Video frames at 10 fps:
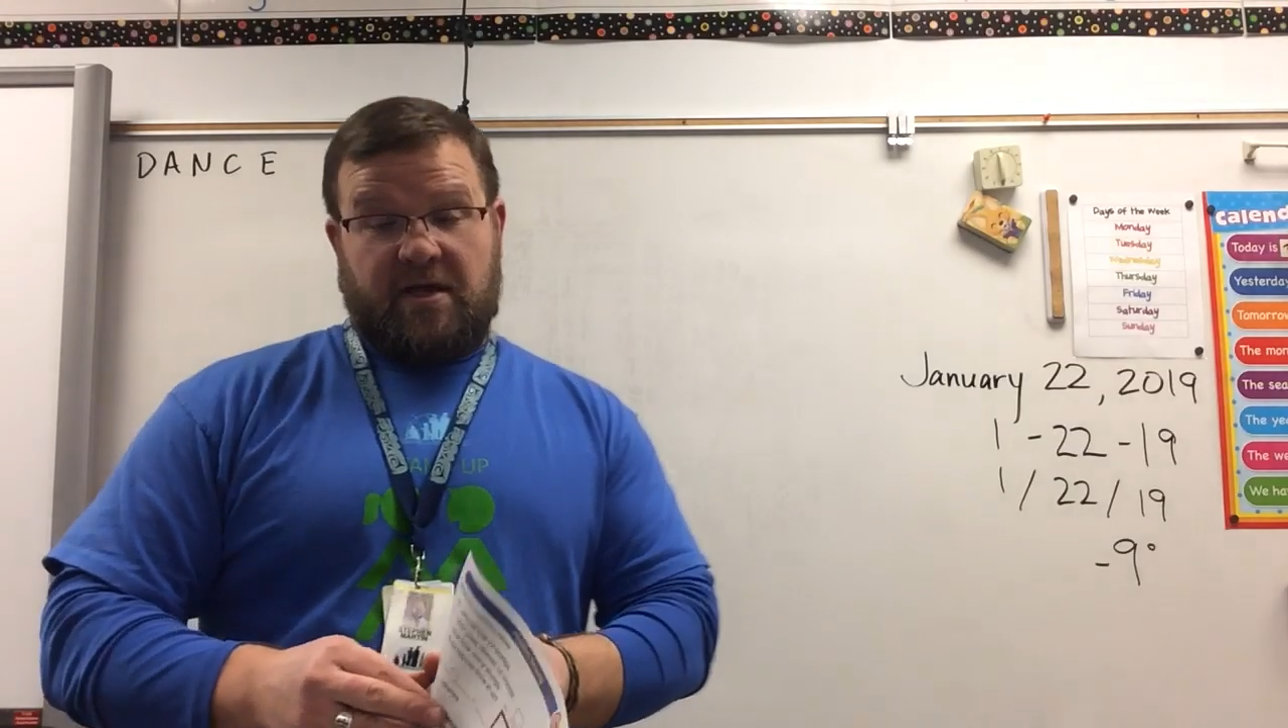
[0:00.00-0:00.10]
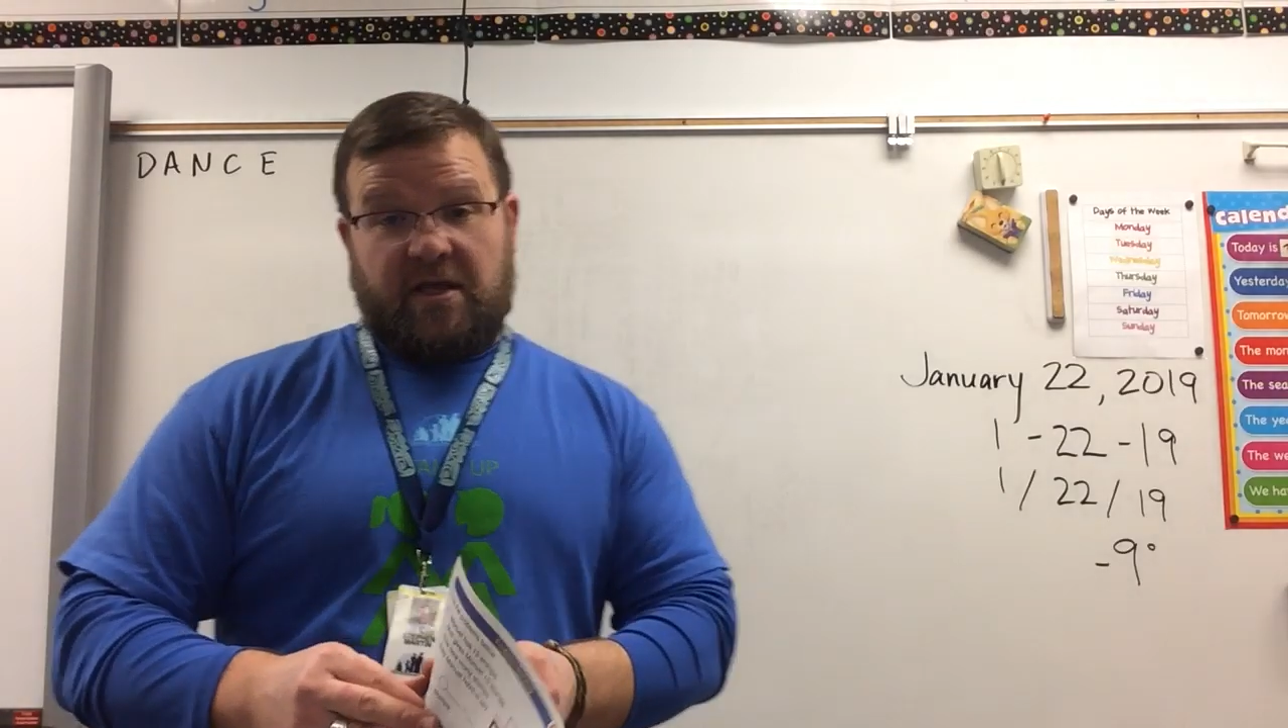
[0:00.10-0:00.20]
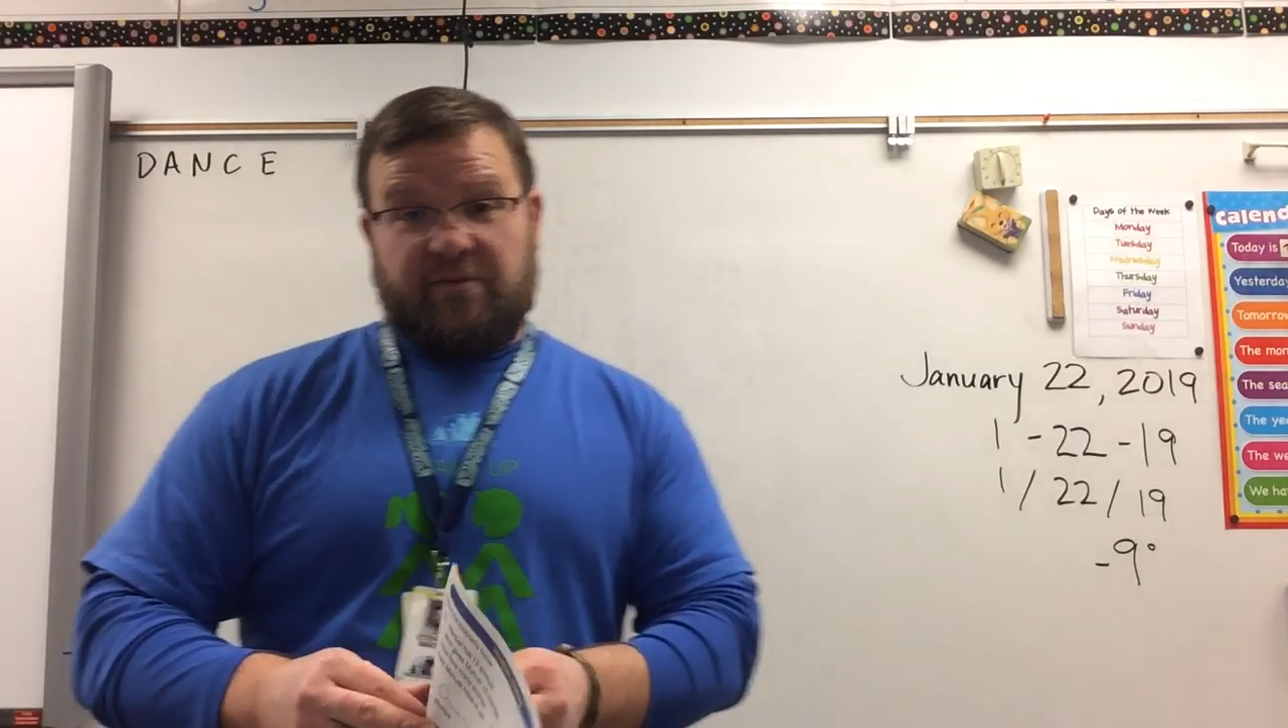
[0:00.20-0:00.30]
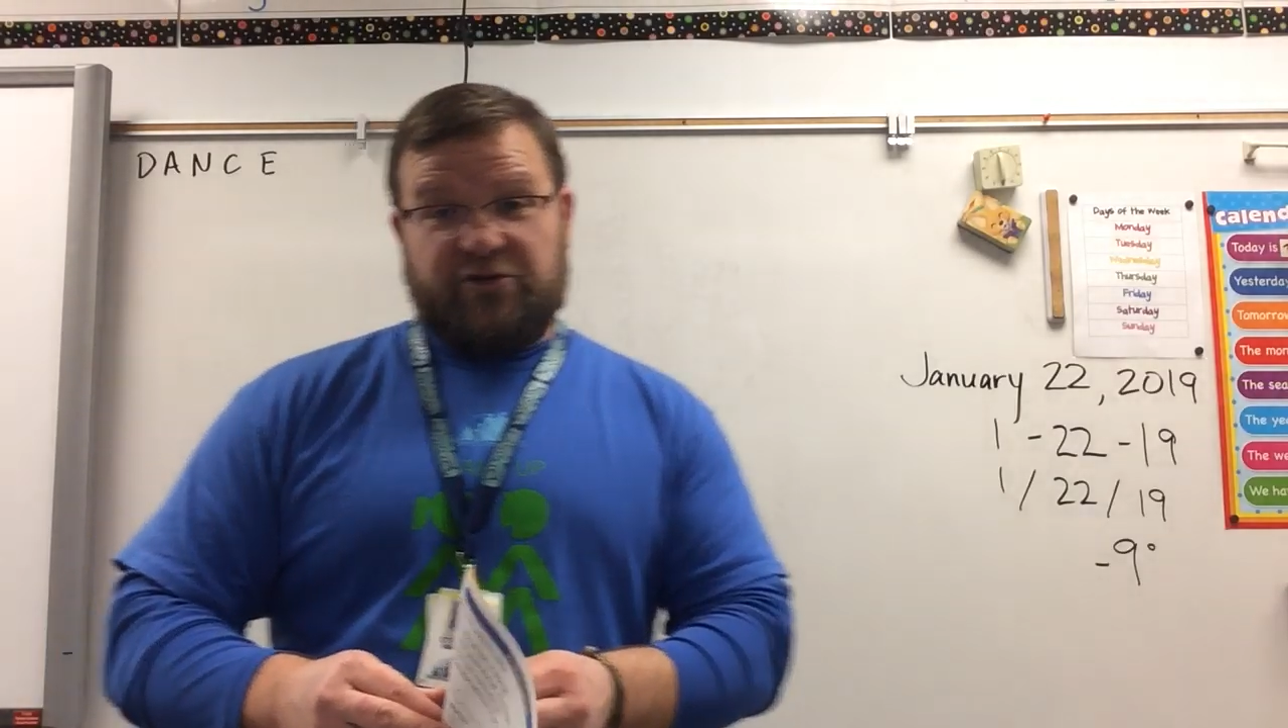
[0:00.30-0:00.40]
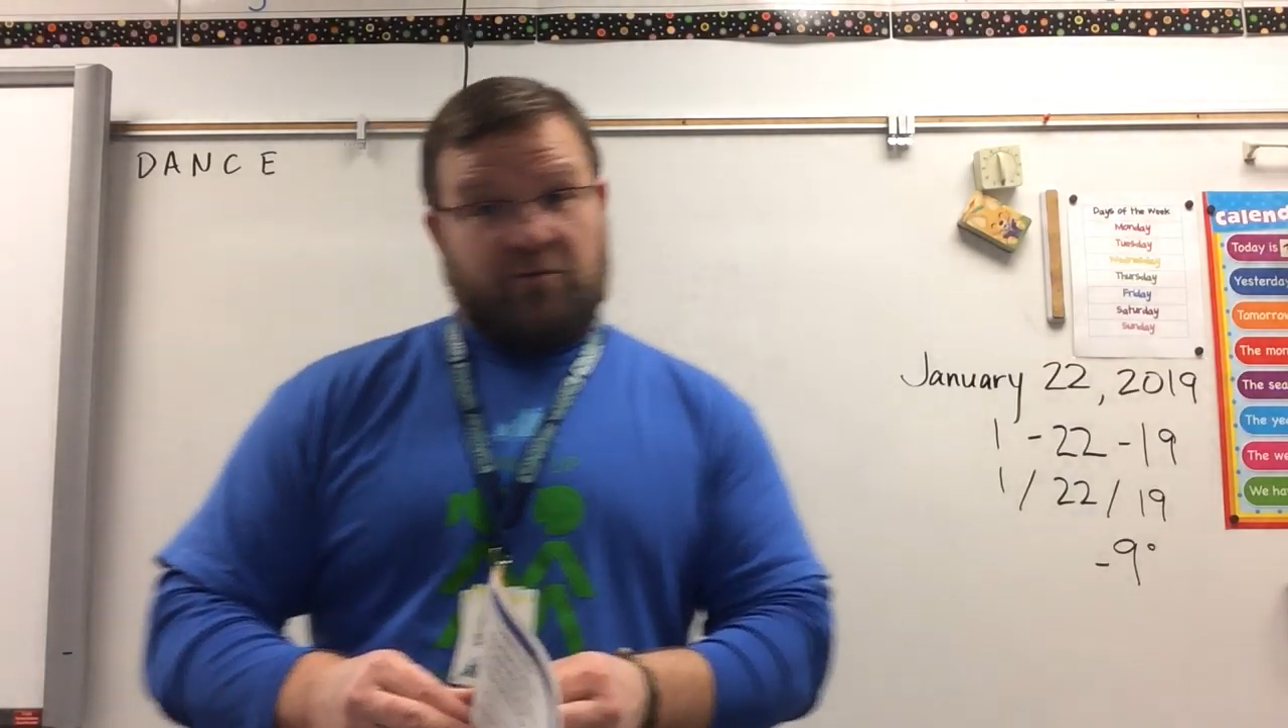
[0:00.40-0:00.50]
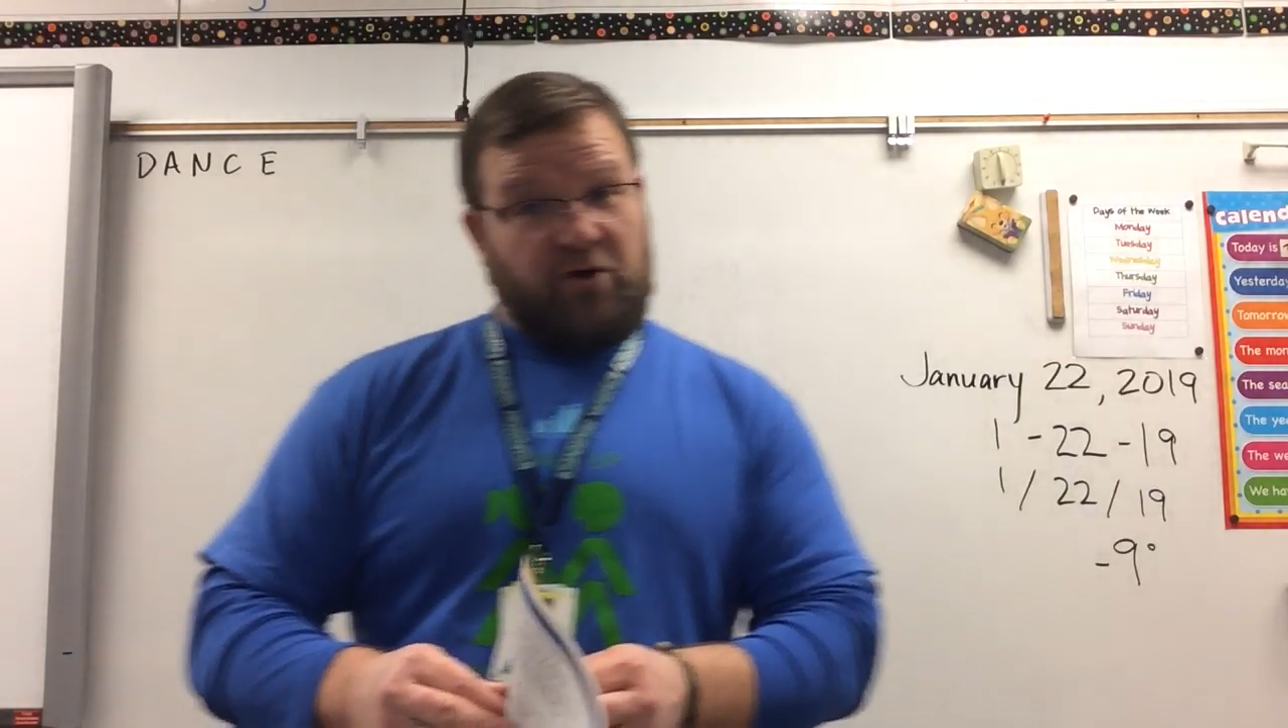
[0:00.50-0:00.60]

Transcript: get Mr.